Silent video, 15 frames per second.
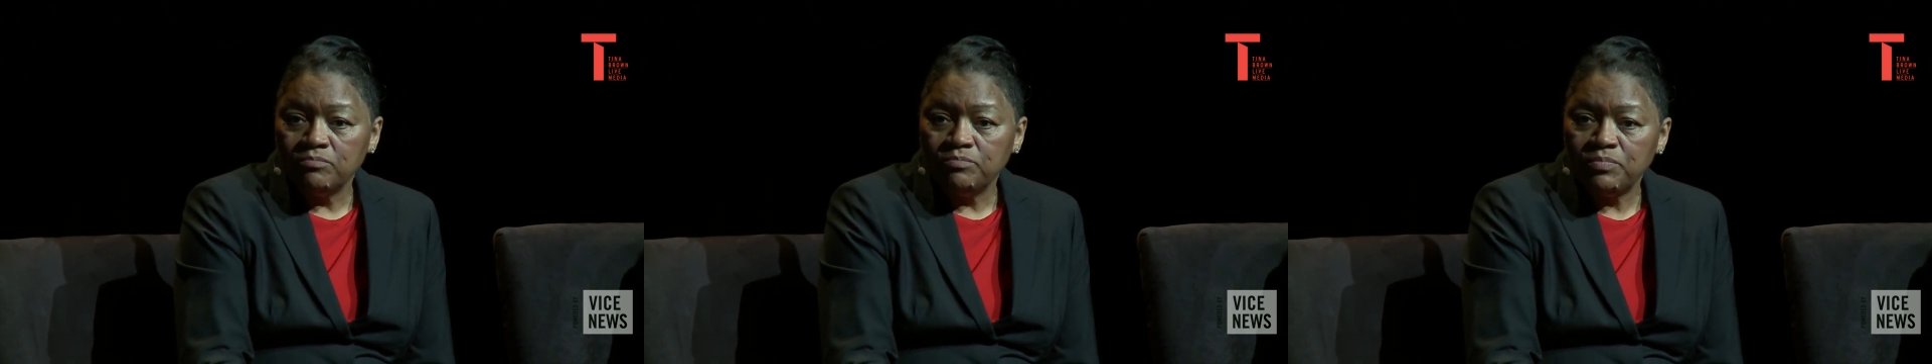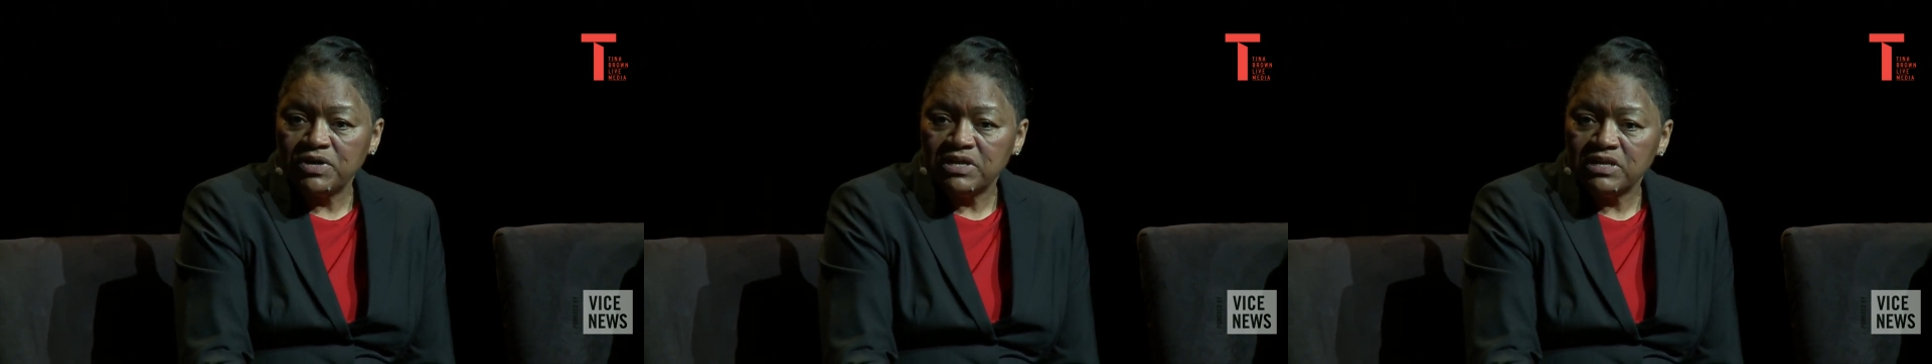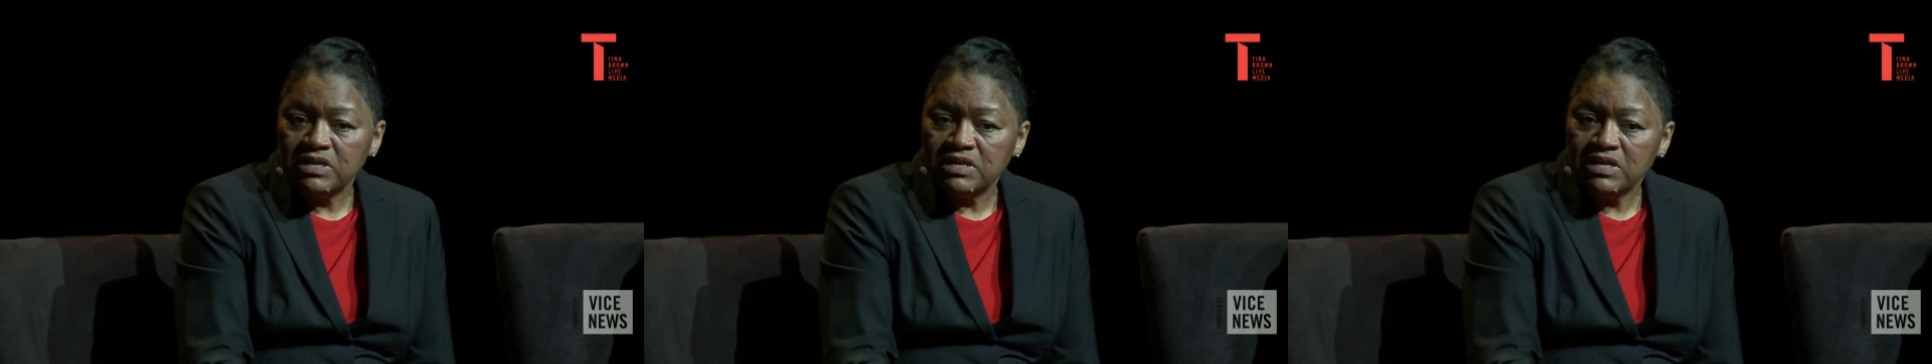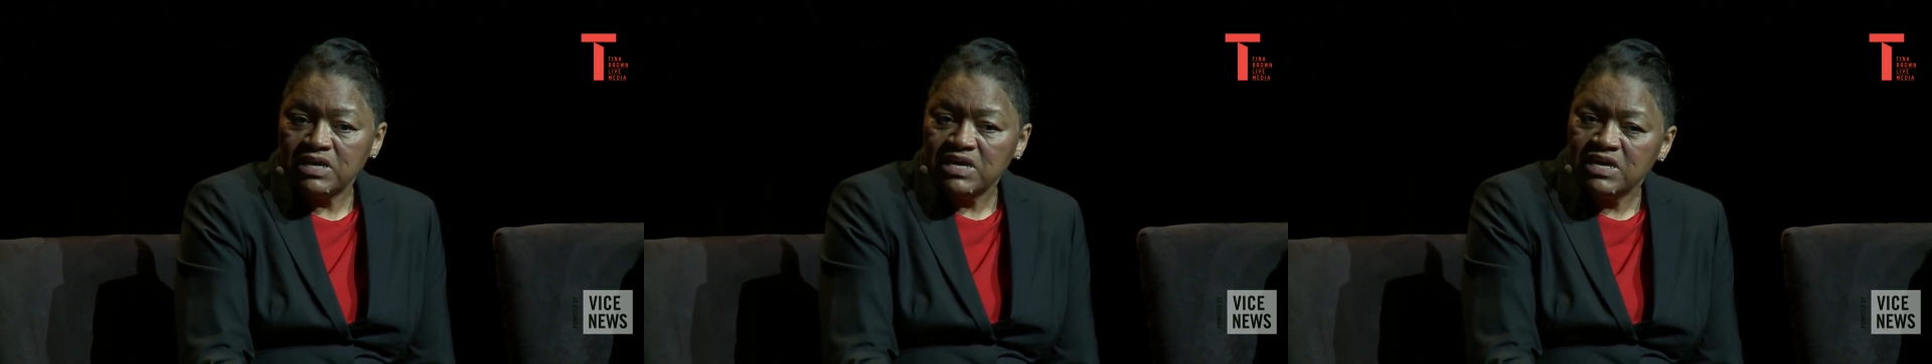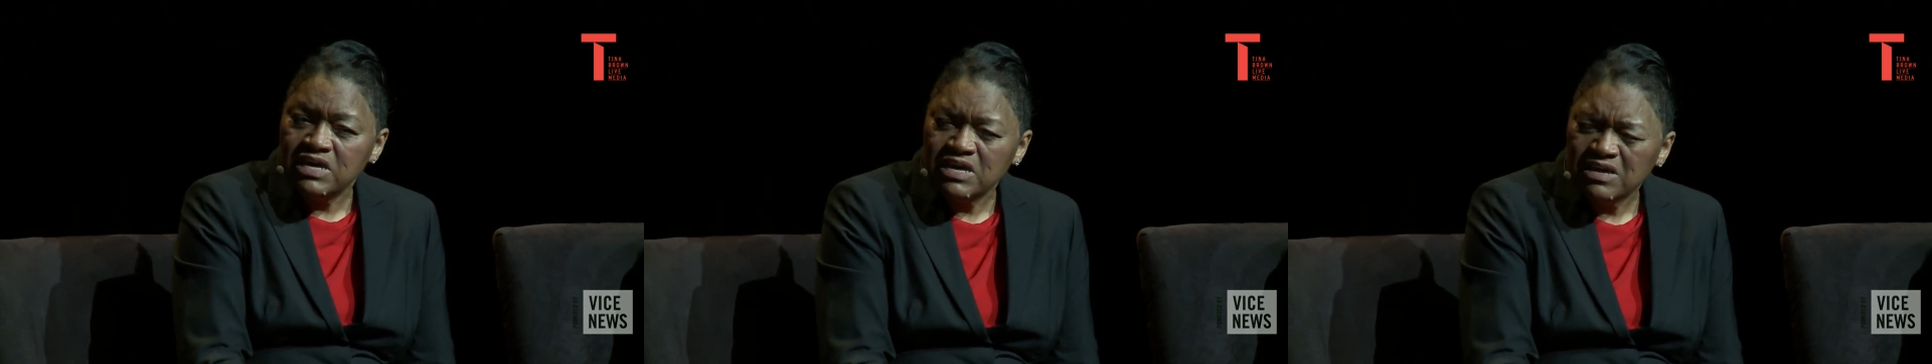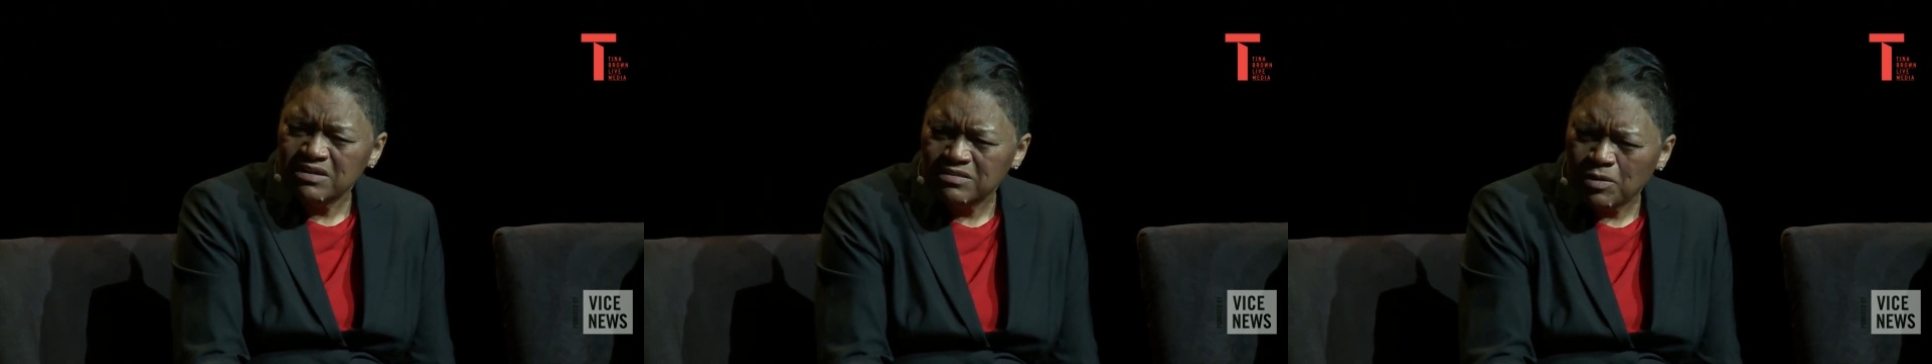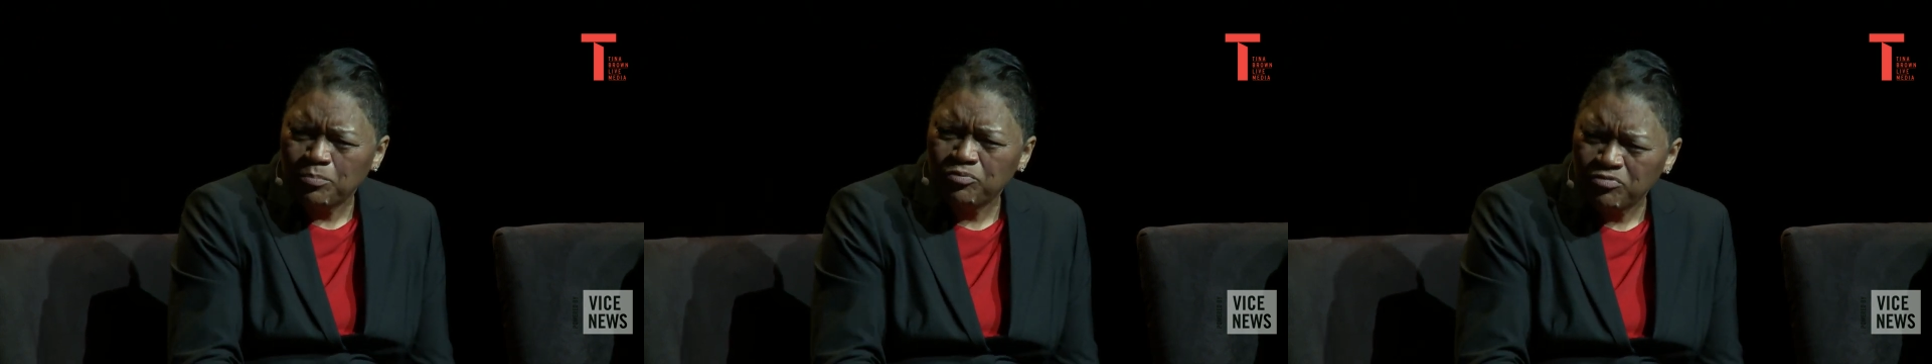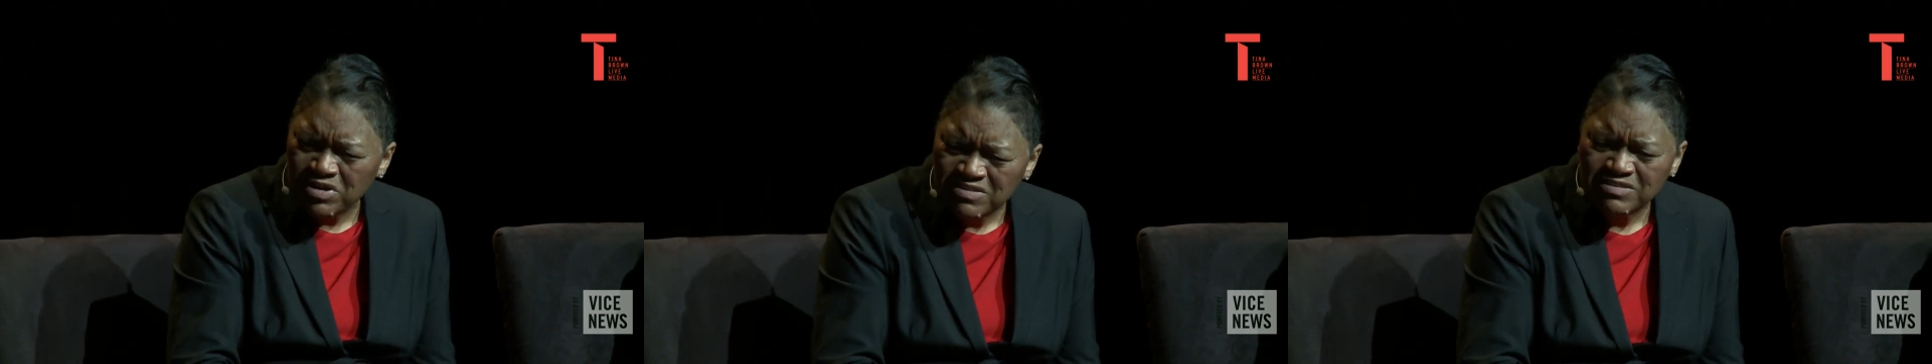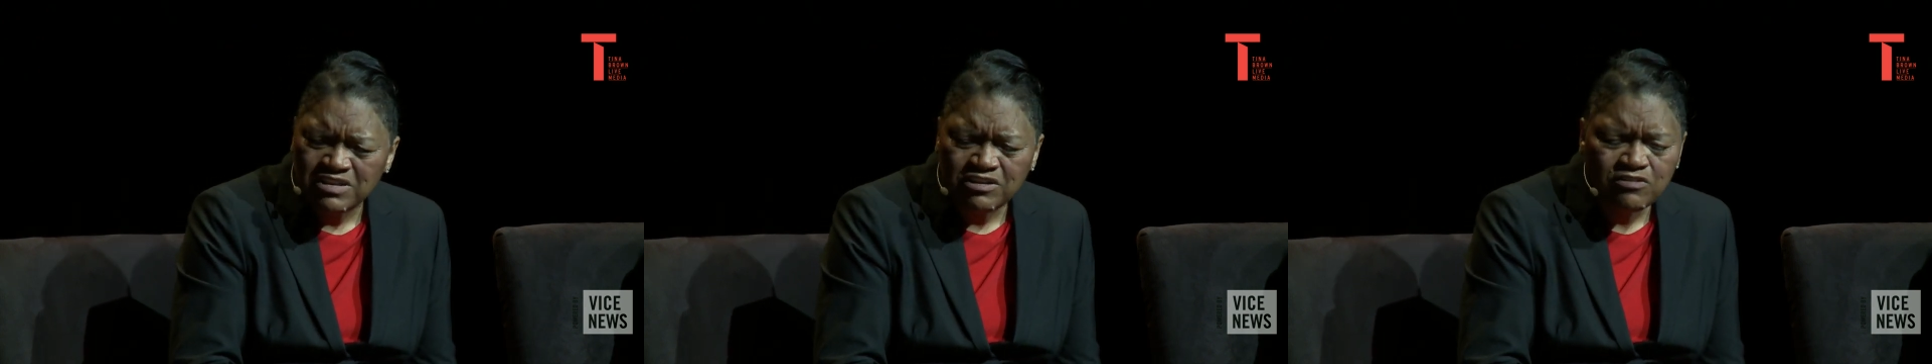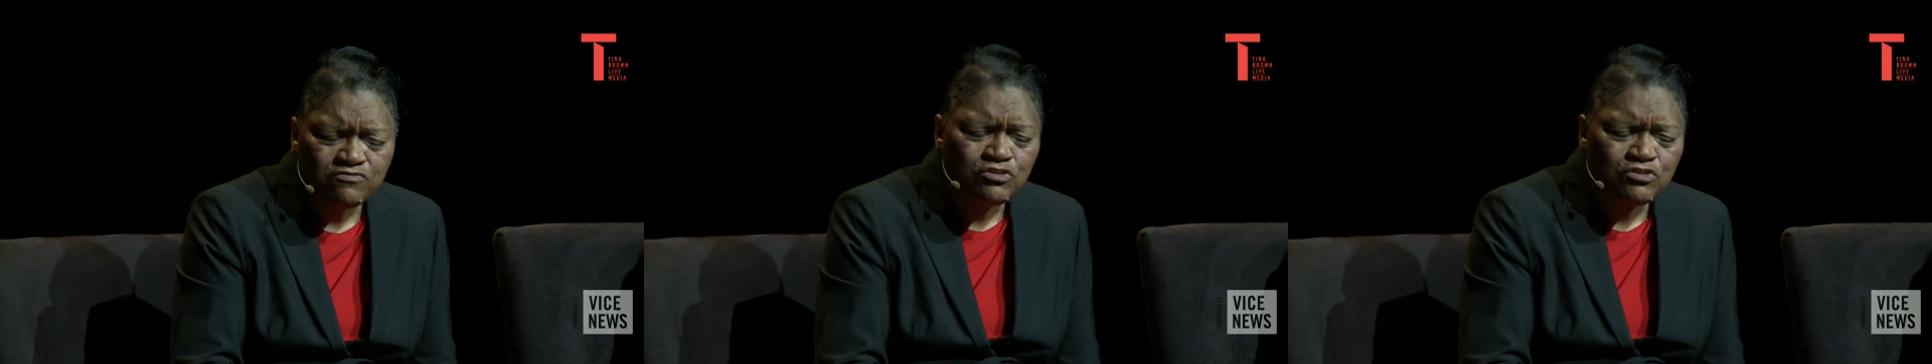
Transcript: But he, the President of